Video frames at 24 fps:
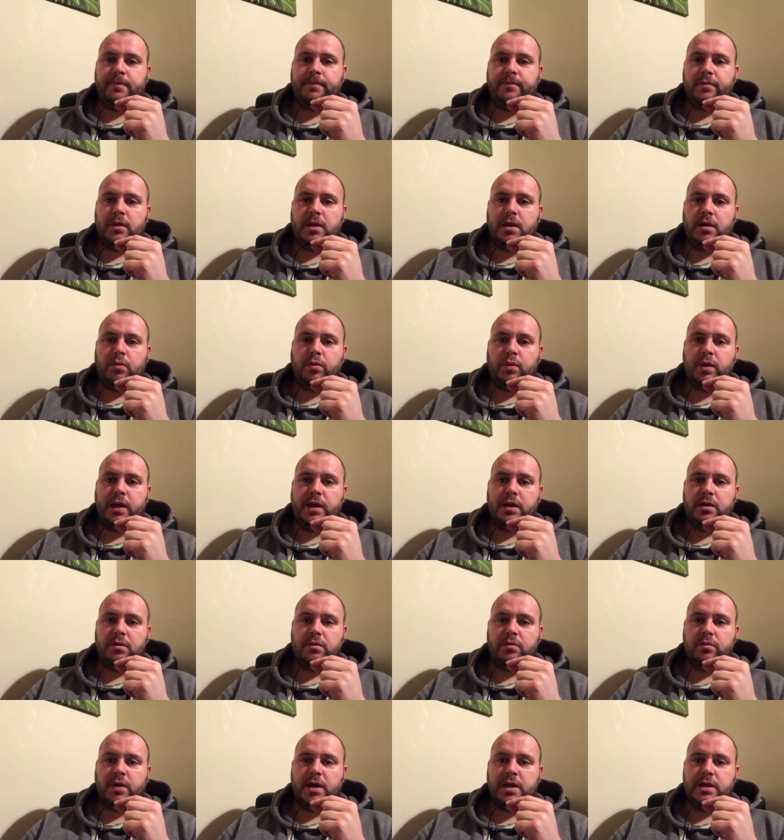a week on
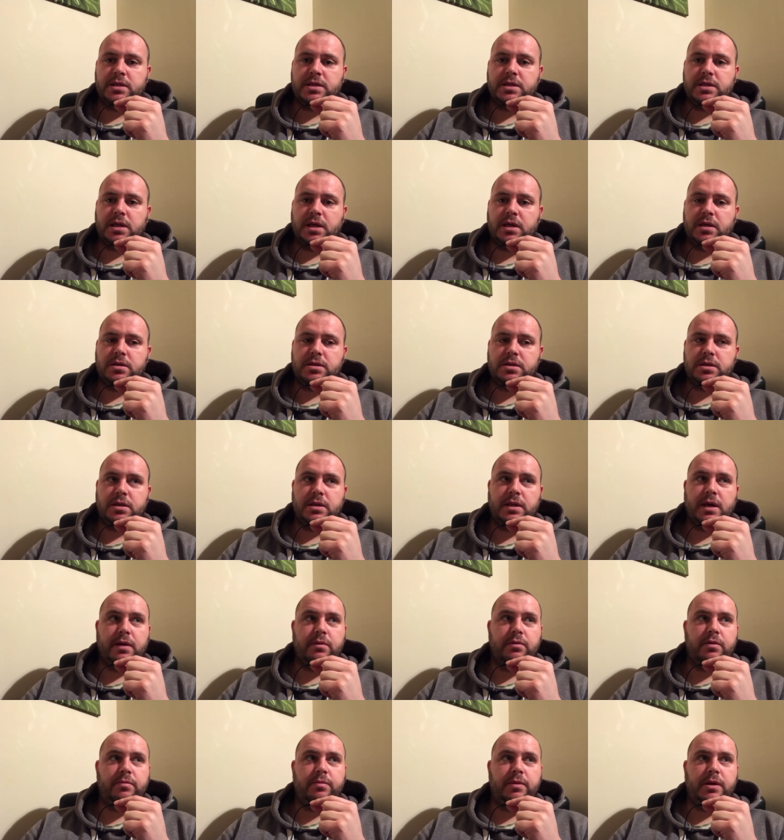Wednesday, so that
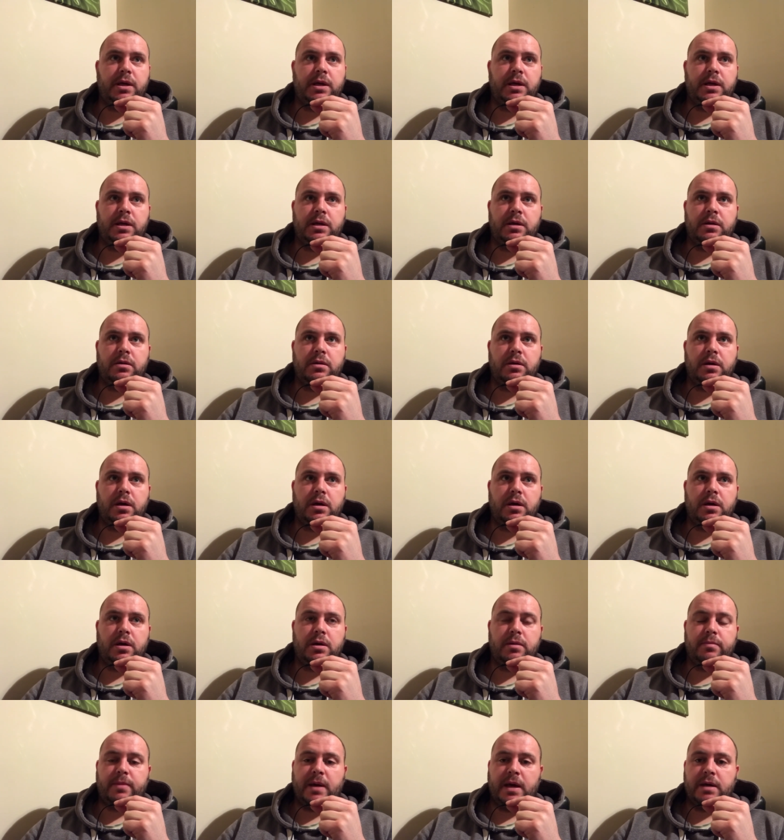would be in
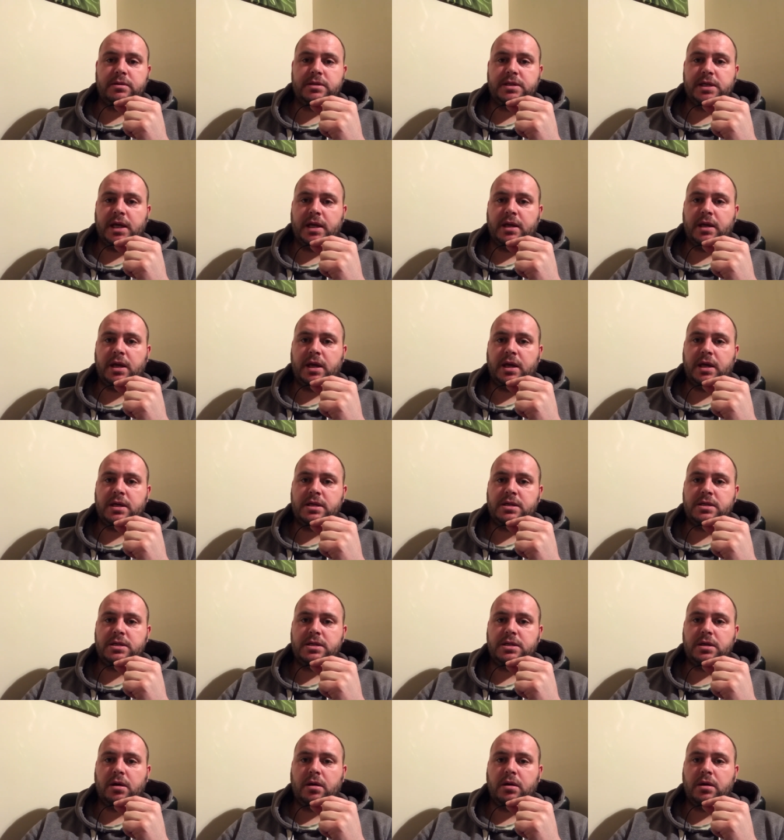about 10 days,
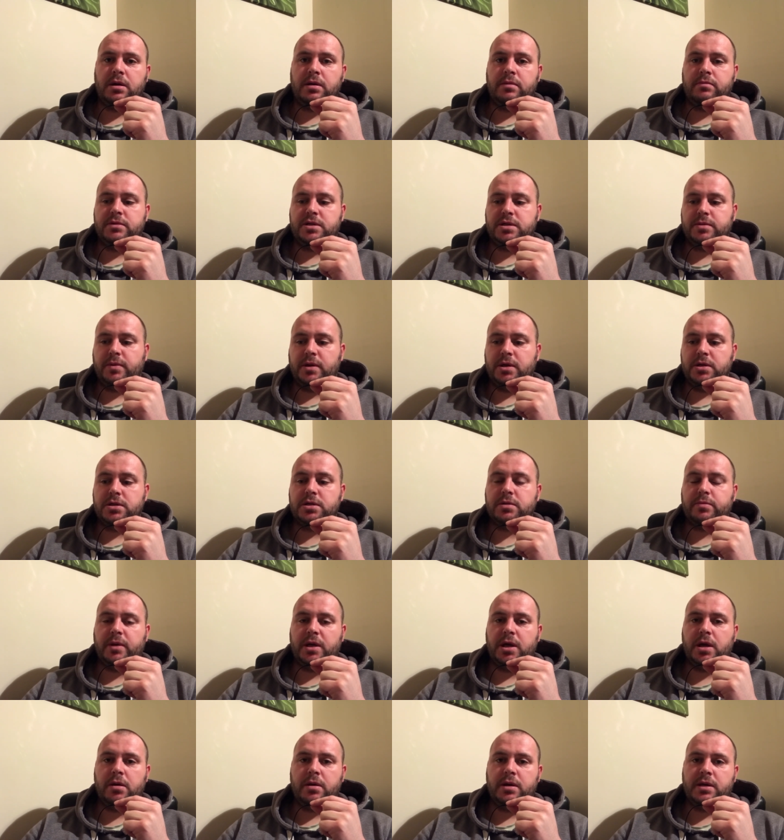I am supposed to be
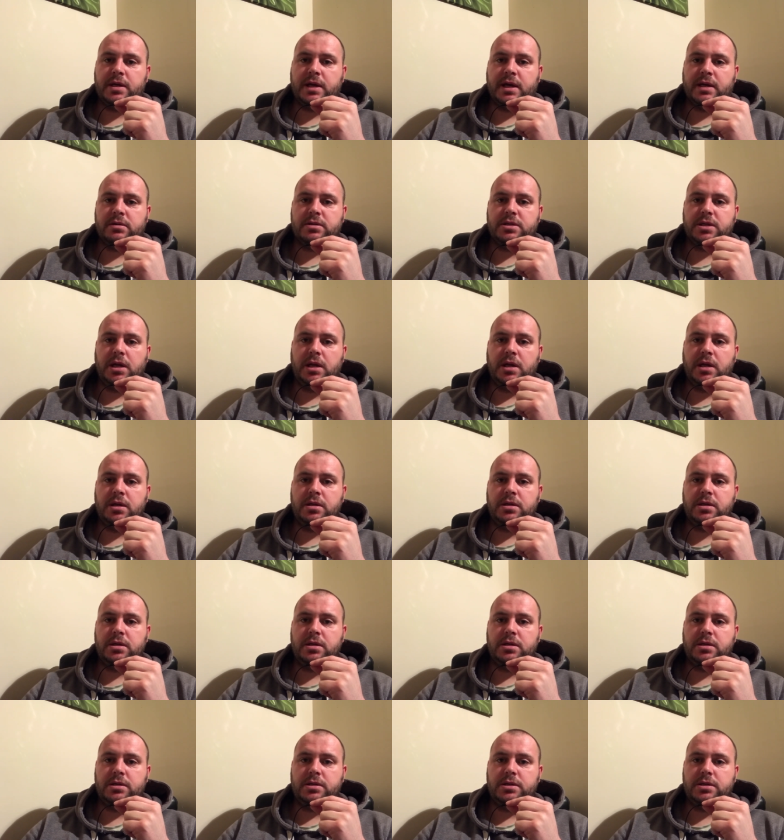going down to
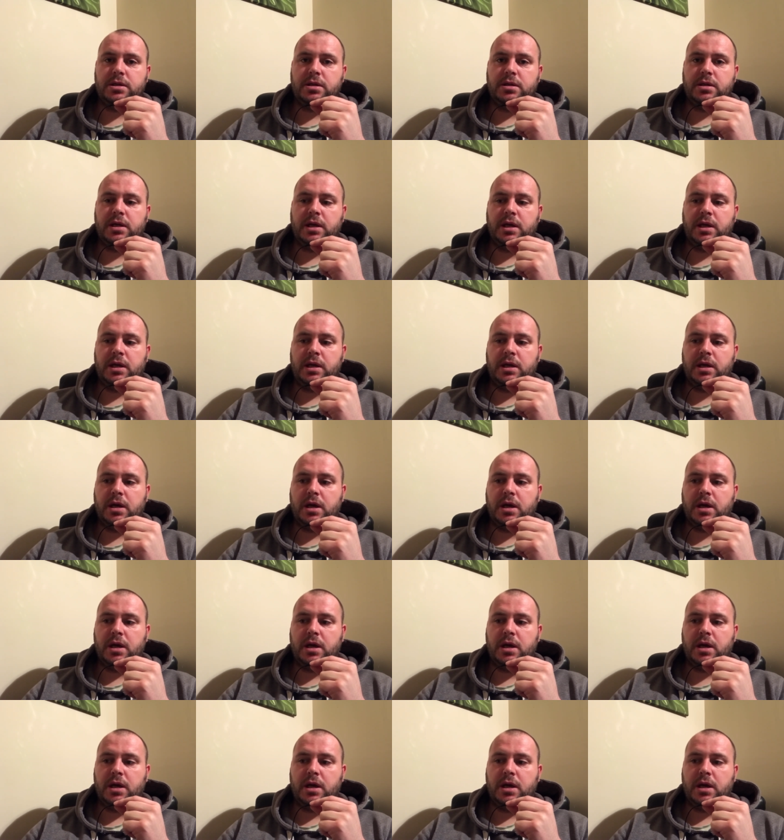London to the